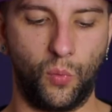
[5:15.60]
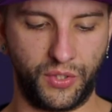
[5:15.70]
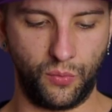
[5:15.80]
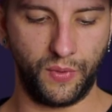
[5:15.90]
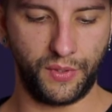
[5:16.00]
on
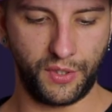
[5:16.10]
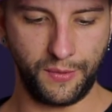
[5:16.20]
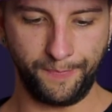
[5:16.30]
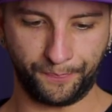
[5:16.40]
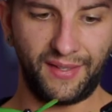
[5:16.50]
what you want to
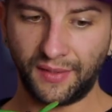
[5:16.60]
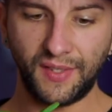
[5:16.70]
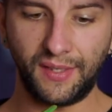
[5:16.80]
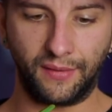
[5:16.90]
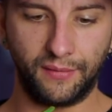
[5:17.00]
do, and that's
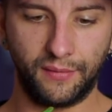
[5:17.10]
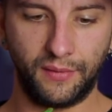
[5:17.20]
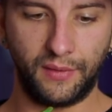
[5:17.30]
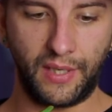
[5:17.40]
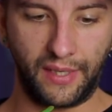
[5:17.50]
it.
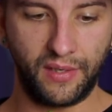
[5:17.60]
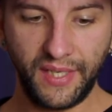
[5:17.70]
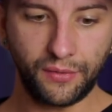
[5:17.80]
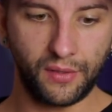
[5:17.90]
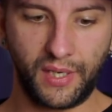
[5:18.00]
Like,
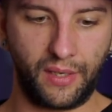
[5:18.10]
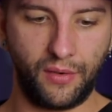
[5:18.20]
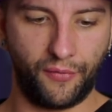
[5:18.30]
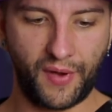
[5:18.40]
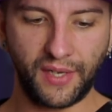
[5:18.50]
literally,
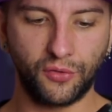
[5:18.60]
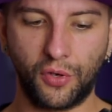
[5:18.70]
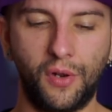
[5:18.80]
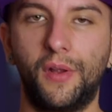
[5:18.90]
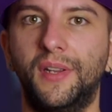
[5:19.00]
your flight
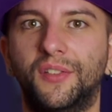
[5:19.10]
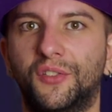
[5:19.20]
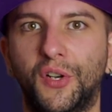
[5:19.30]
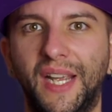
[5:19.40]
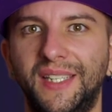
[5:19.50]
controller
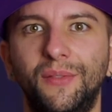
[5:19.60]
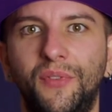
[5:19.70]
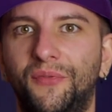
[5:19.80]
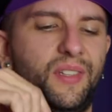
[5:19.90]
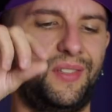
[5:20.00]
is connected
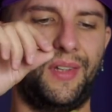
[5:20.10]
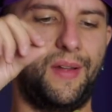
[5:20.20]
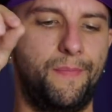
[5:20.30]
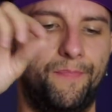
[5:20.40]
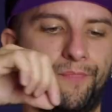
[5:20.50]
with this
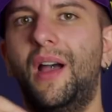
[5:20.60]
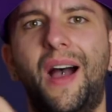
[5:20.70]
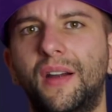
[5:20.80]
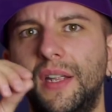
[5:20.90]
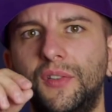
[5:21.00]

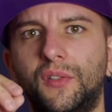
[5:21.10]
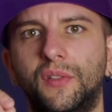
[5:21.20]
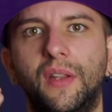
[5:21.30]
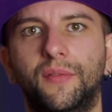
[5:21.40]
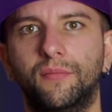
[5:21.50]
harness.
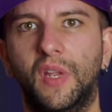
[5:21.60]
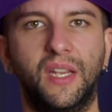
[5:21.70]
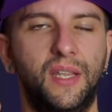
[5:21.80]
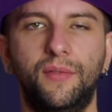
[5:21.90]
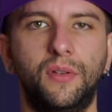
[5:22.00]
They
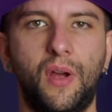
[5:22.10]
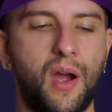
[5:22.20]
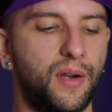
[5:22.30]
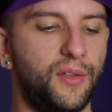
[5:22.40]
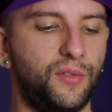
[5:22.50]
give you the
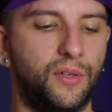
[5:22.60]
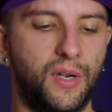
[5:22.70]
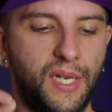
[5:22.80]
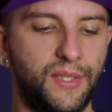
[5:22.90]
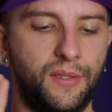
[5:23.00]
harness, you
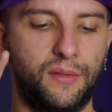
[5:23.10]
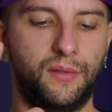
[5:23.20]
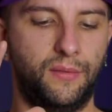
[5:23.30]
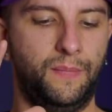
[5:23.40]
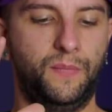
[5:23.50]
connect it
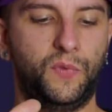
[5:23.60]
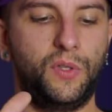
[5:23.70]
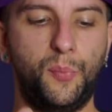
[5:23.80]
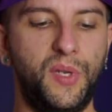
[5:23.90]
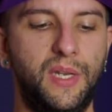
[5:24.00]

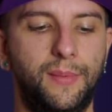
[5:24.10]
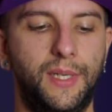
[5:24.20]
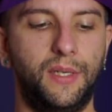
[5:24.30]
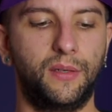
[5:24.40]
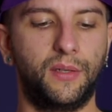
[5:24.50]
to the
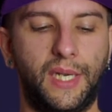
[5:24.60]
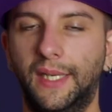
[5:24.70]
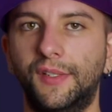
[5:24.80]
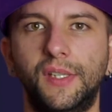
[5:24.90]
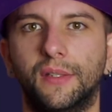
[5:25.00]
PDB, and
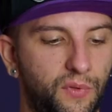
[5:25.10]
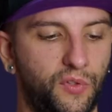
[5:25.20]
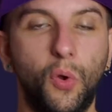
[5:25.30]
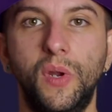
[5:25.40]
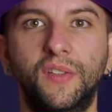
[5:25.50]
that's it.
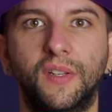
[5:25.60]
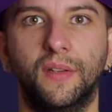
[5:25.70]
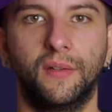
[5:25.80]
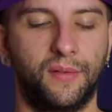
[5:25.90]
So easy.